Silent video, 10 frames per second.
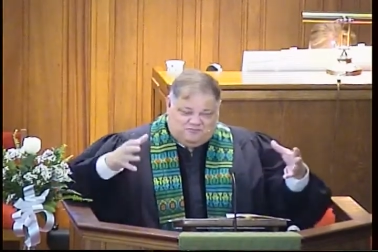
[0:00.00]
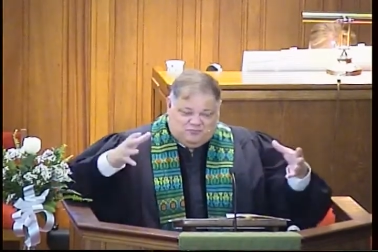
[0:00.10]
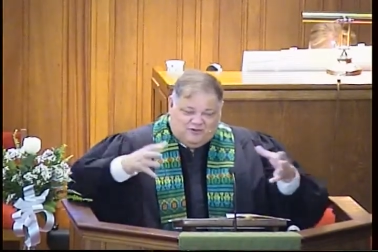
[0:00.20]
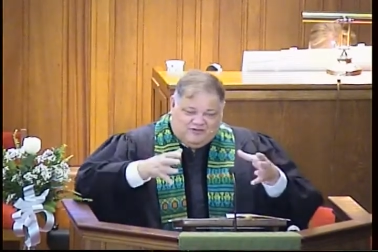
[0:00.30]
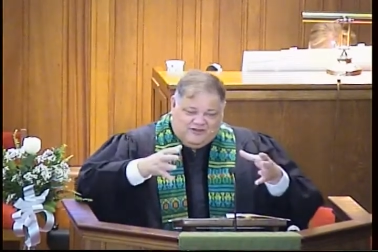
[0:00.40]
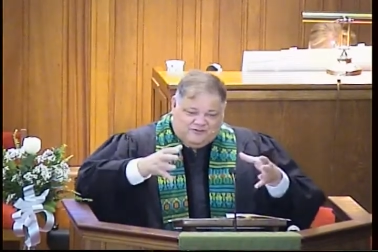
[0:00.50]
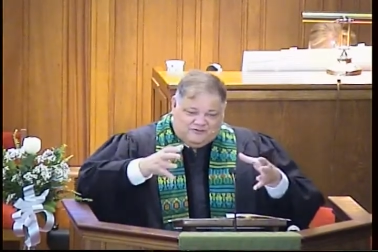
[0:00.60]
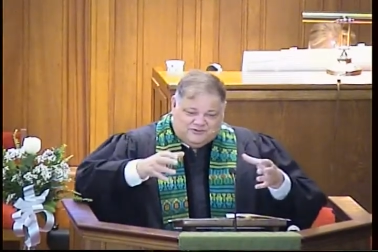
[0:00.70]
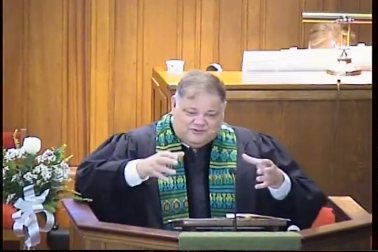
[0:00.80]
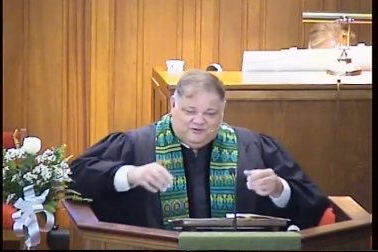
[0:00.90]
We got
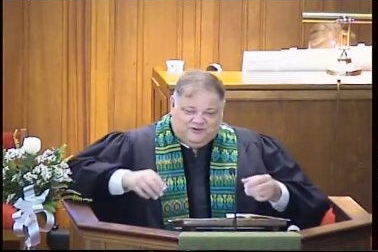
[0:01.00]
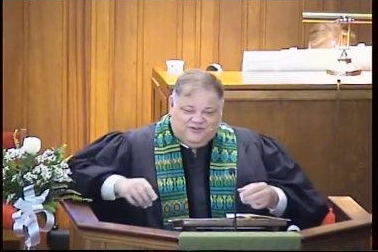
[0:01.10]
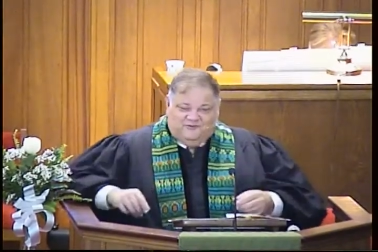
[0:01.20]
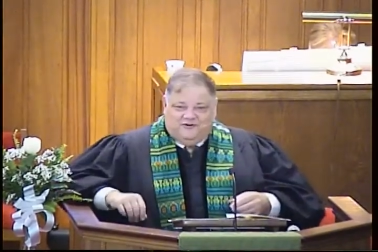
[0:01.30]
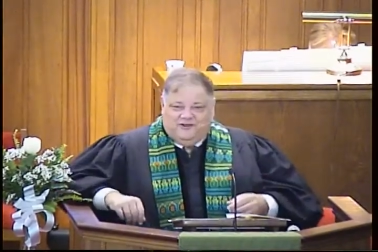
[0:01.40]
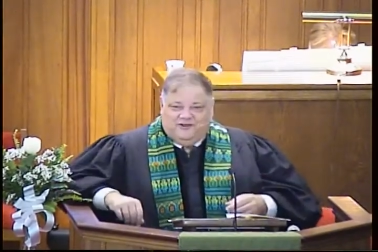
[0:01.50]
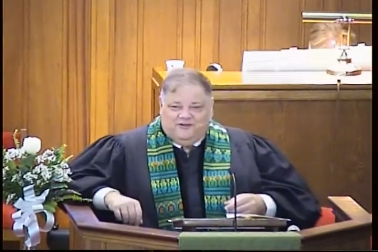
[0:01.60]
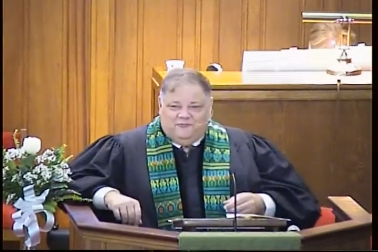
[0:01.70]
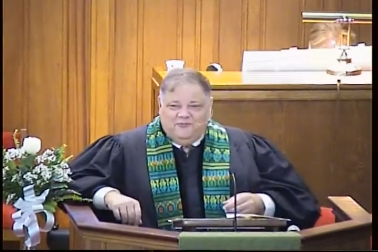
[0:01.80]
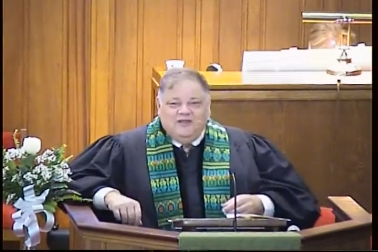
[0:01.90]
those all together now.